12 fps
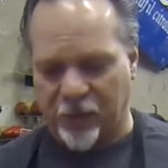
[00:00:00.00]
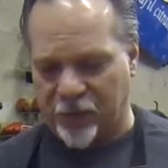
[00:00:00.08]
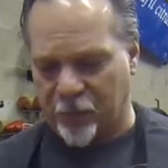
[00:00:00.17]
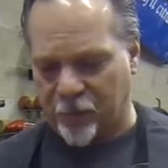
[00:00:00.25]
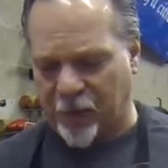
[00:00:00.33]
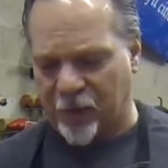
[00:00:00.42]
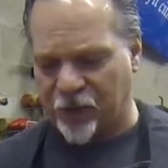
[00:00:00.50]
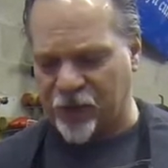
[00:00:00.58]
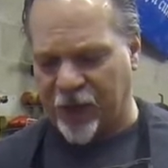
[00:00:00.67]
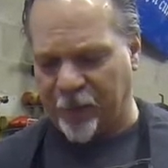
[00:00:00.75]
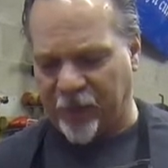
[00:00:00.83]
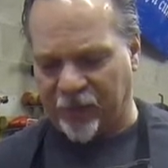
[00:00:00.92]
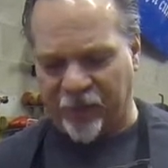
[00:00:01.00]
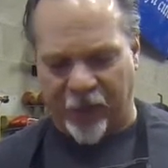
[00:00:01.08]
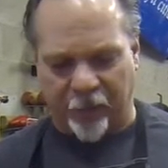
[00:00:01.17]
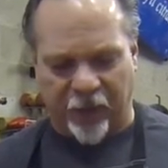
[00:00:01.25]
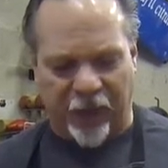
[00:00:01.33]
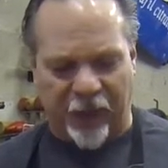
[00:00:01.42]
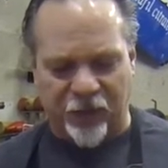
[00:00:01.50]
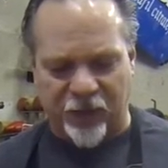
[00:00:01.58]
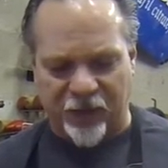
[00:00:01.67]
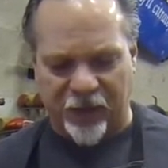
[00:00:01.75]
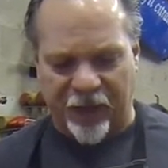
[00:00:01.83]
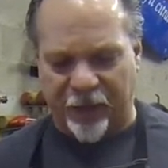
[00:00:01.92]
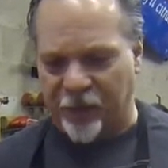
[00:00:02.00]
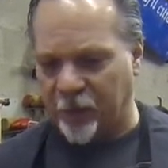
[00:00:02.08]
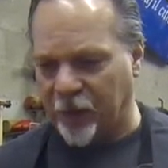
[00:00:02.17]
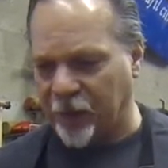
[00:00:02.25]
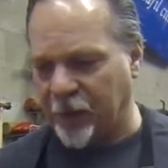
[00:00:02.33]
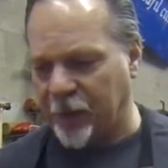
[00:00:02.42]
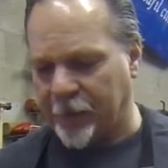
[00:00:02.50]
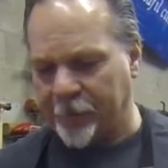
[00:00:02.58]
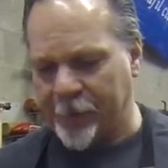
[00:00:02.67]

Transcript: the metal shaping fabrication side of the market.